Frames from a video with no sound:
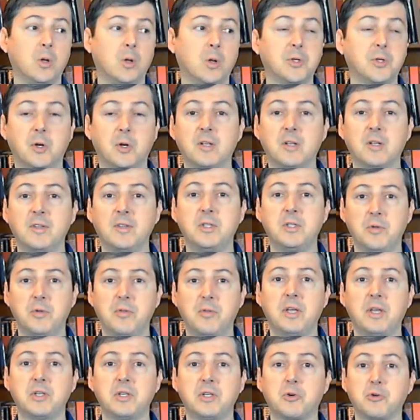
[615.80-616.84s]
Or
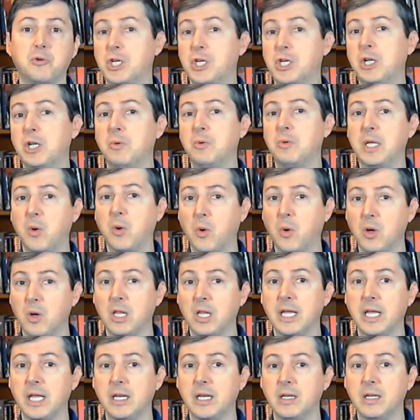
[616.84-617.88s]
alternatively, two things are genuinely
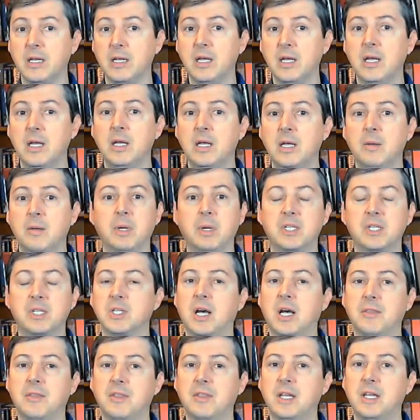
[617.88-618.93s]
correlated,
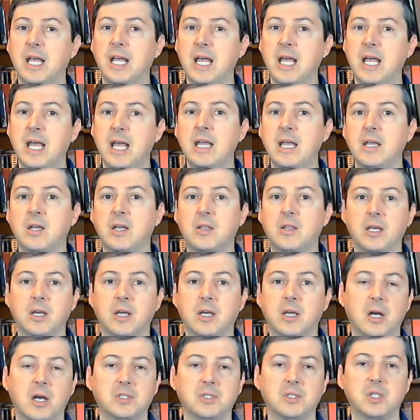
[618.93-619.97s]
but it's not that A
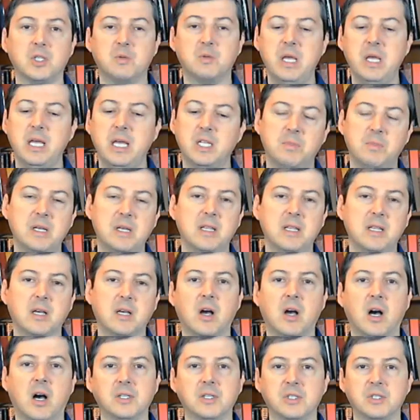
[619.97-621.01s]
that causes B, it's
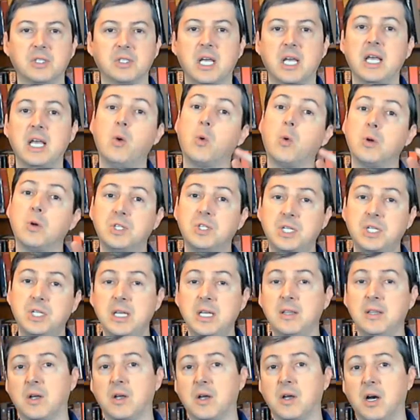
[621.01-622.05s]
B that causes A, or
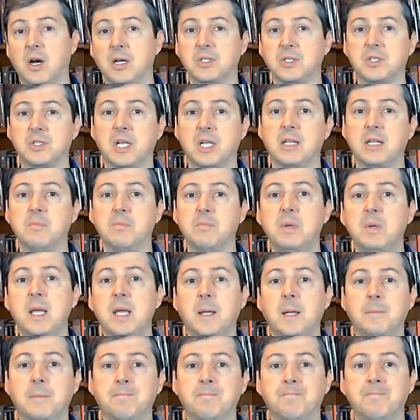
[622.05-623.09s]
C that causes A
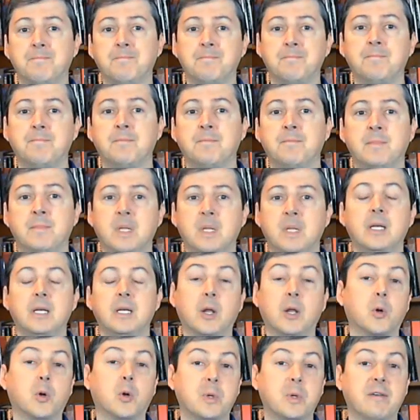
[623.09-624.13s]
and B.
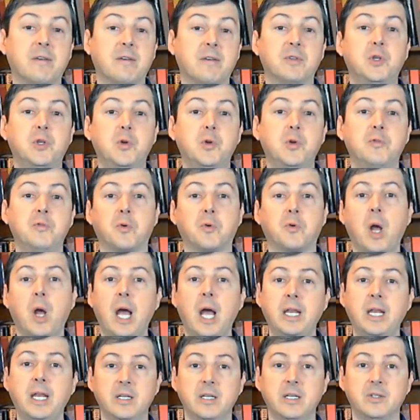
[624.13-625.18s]
And of course, we have the two
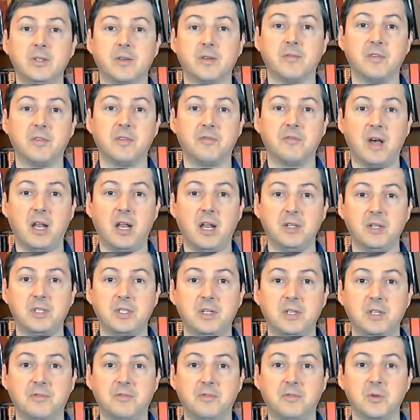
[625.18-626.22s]
varieties of the
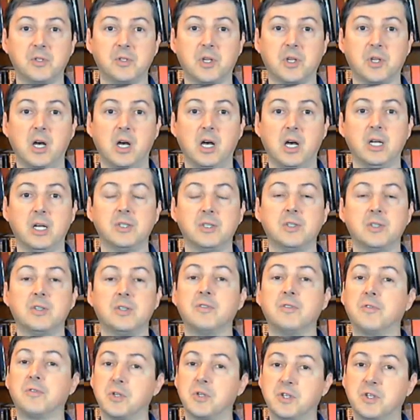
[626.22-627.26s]
fallacy of false
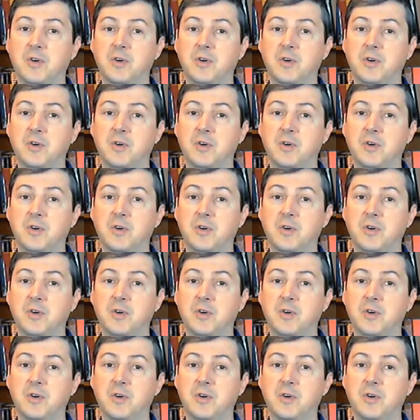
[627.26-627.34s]
cause.